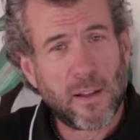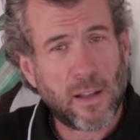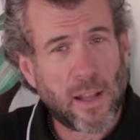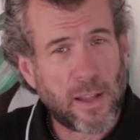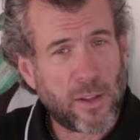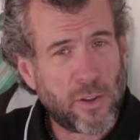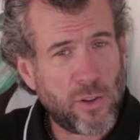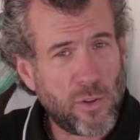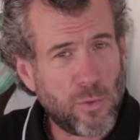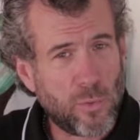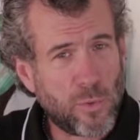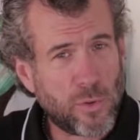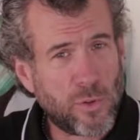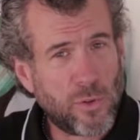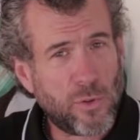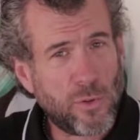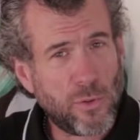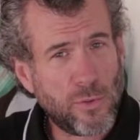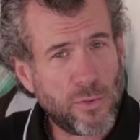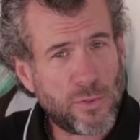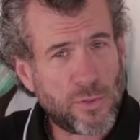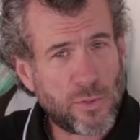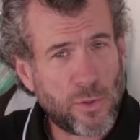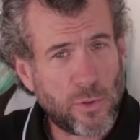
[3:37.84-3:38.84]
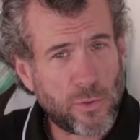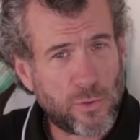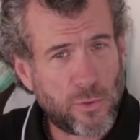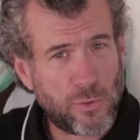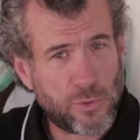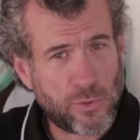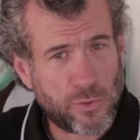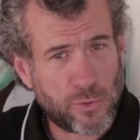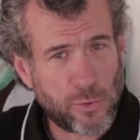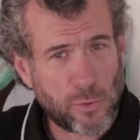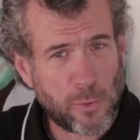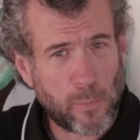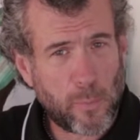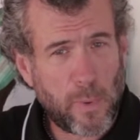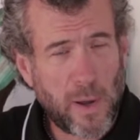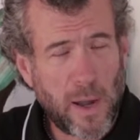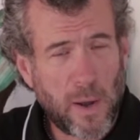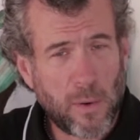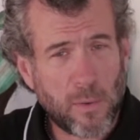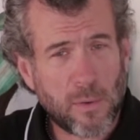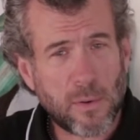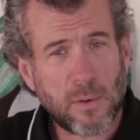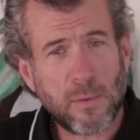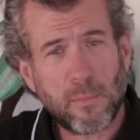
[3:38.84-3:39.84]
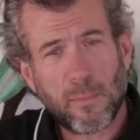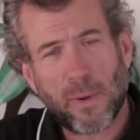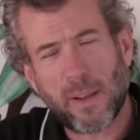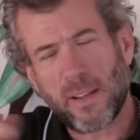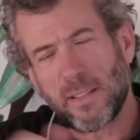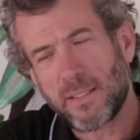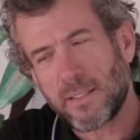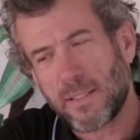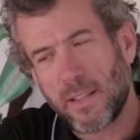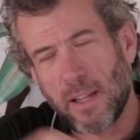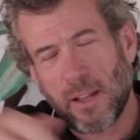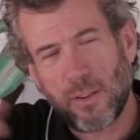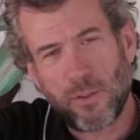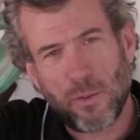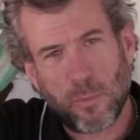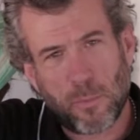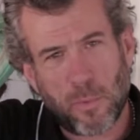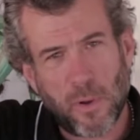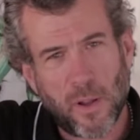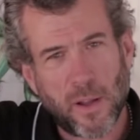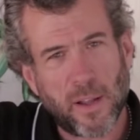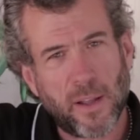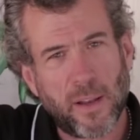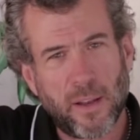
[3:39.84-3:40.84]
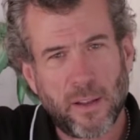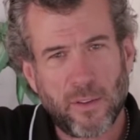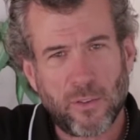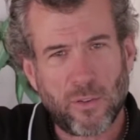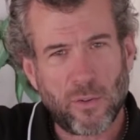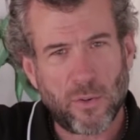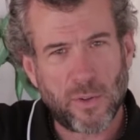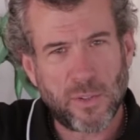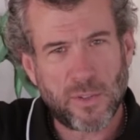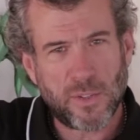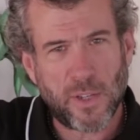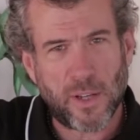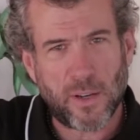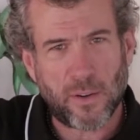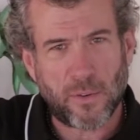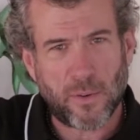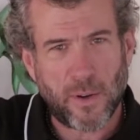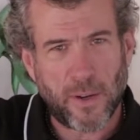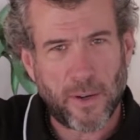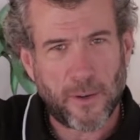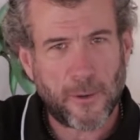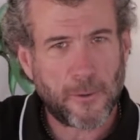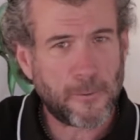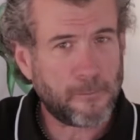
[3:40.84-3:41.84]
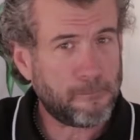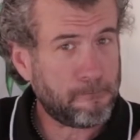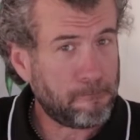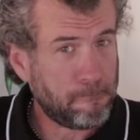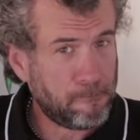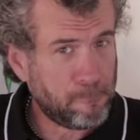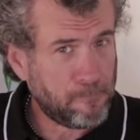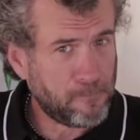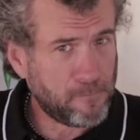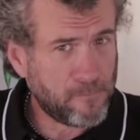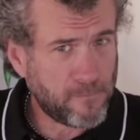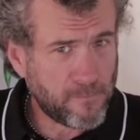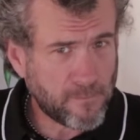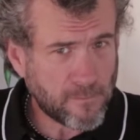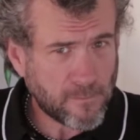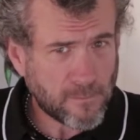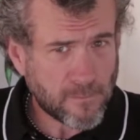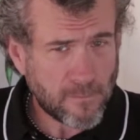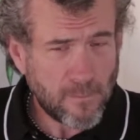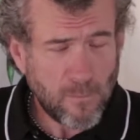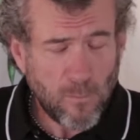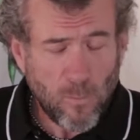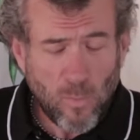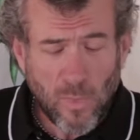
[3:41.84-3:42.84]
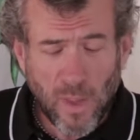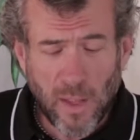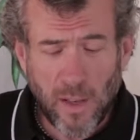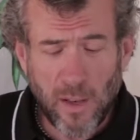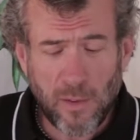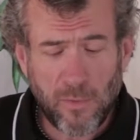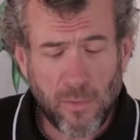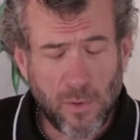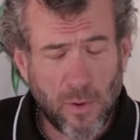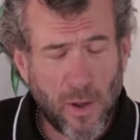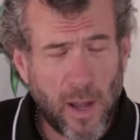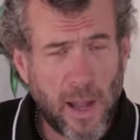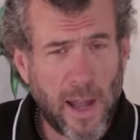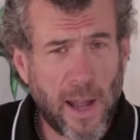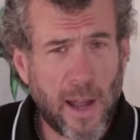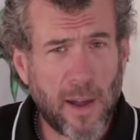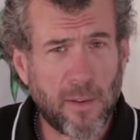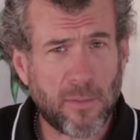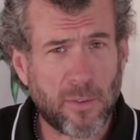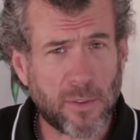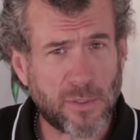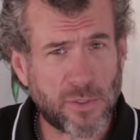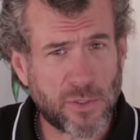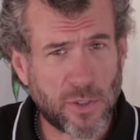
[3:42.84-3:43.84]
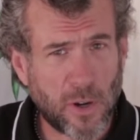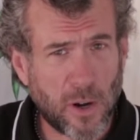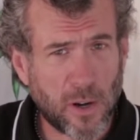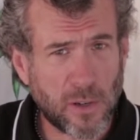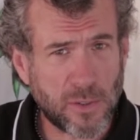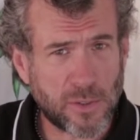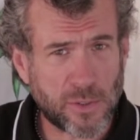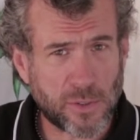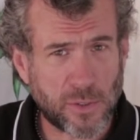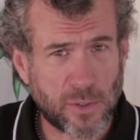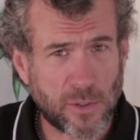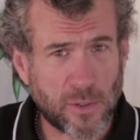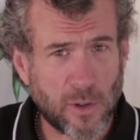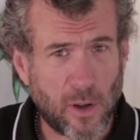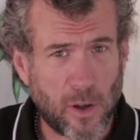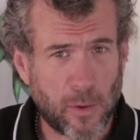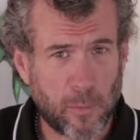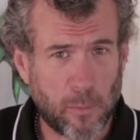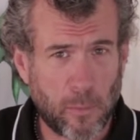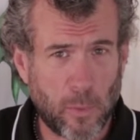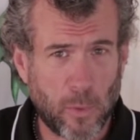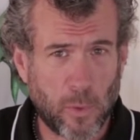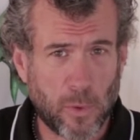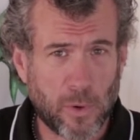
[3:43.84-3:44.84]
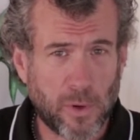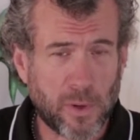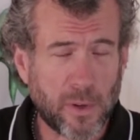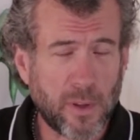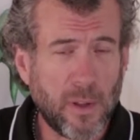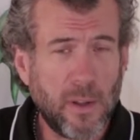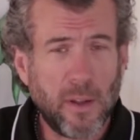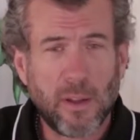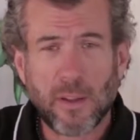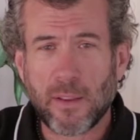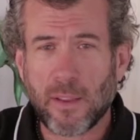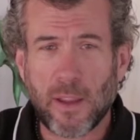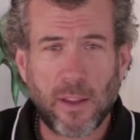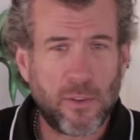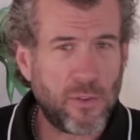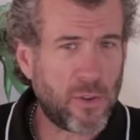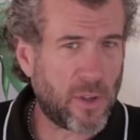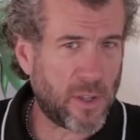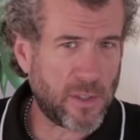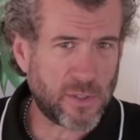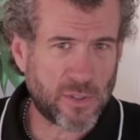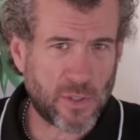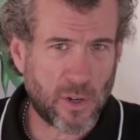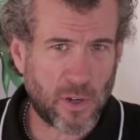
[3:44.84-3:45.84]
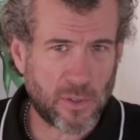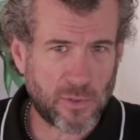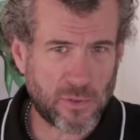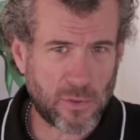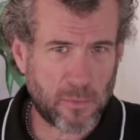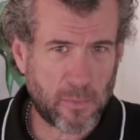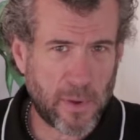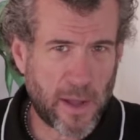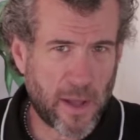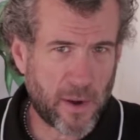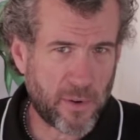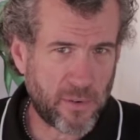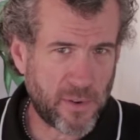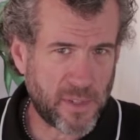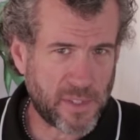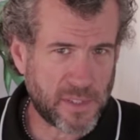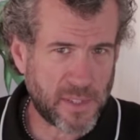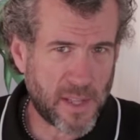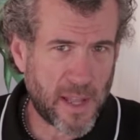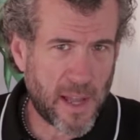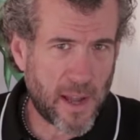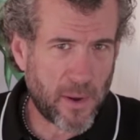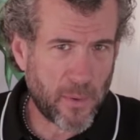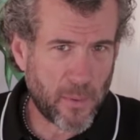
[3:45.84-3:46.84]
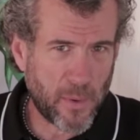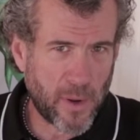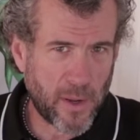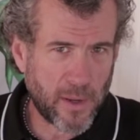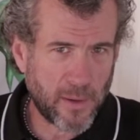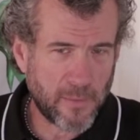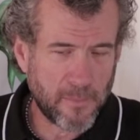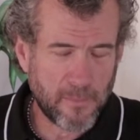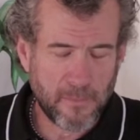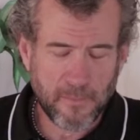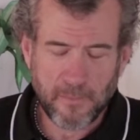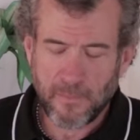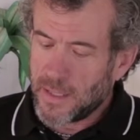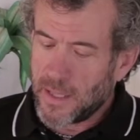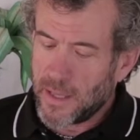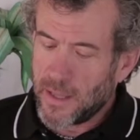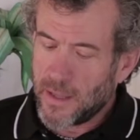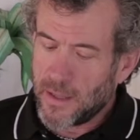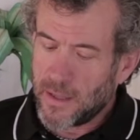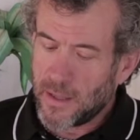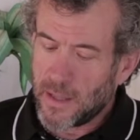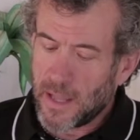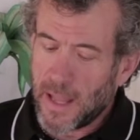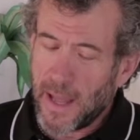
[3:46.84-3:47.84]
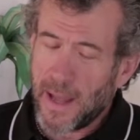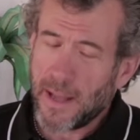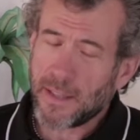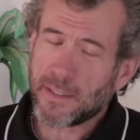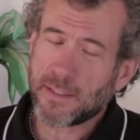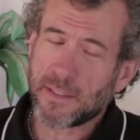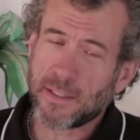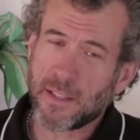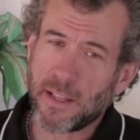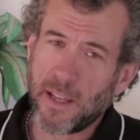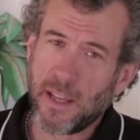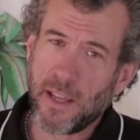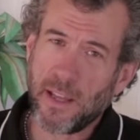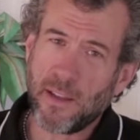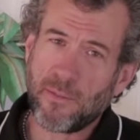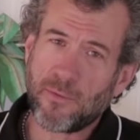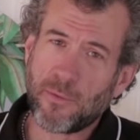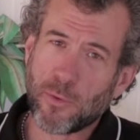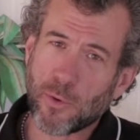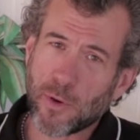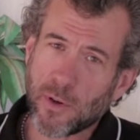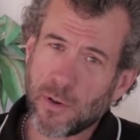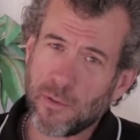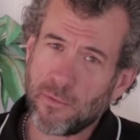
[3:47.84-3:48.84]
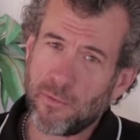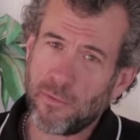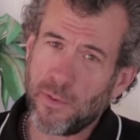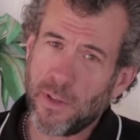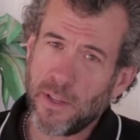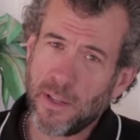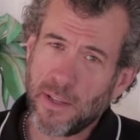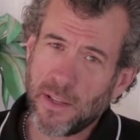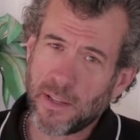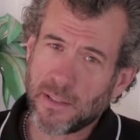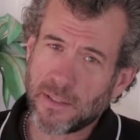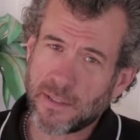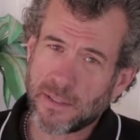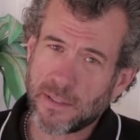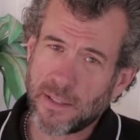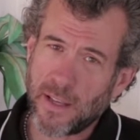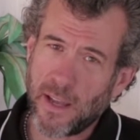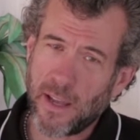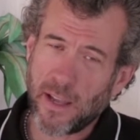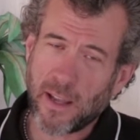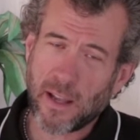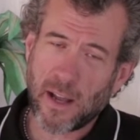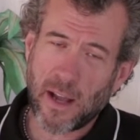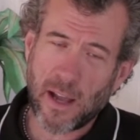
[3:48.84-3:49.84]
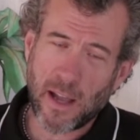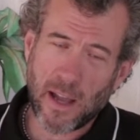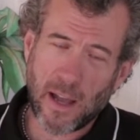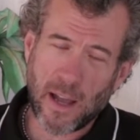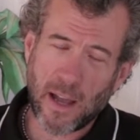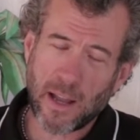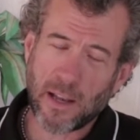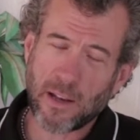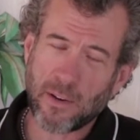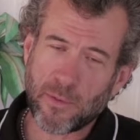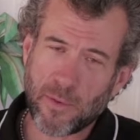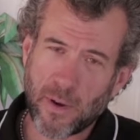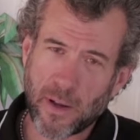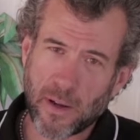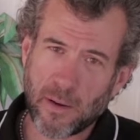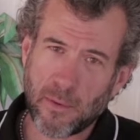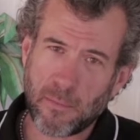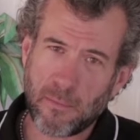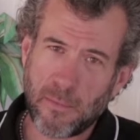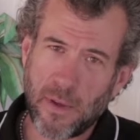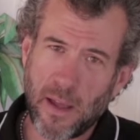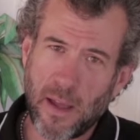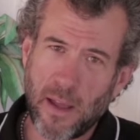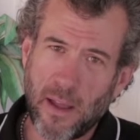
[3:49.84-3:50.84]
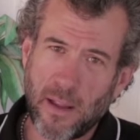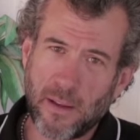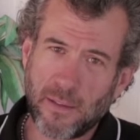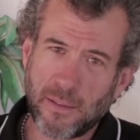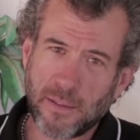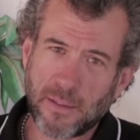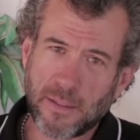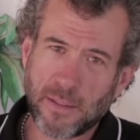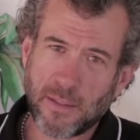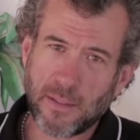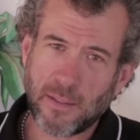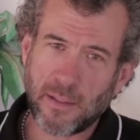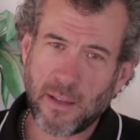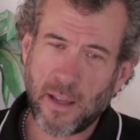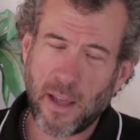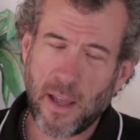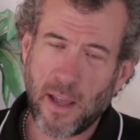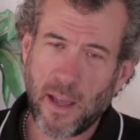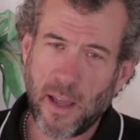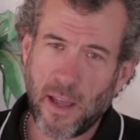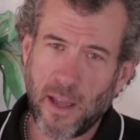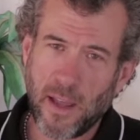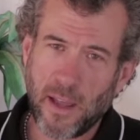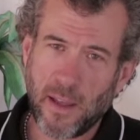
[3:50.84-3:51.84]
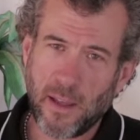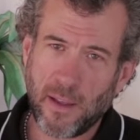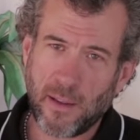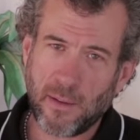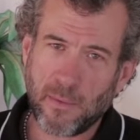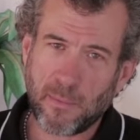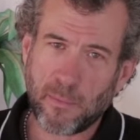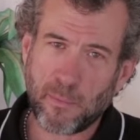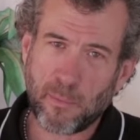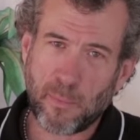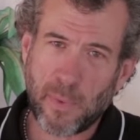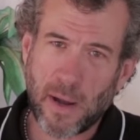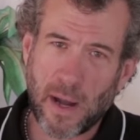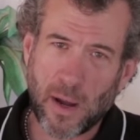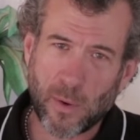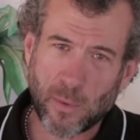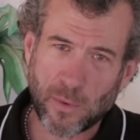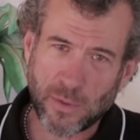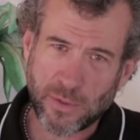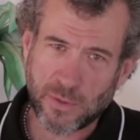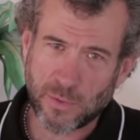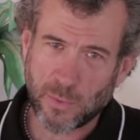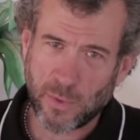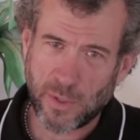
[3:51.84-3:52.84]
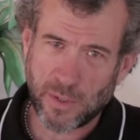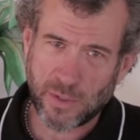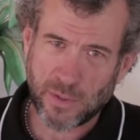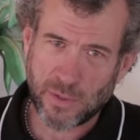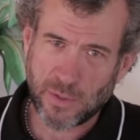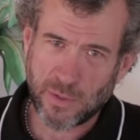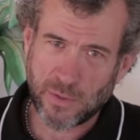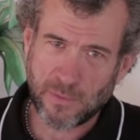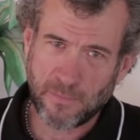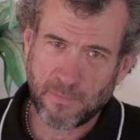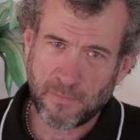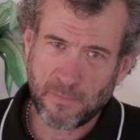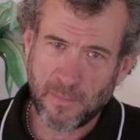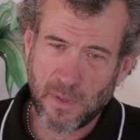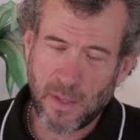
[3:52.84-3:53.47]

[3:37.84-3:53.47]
like you would do so to shore power, but instead you plug it into a generator. And if you have a charger on board, then you can charge your batteries that way. Lastly, for convenience sake, I highly recommend a power switch.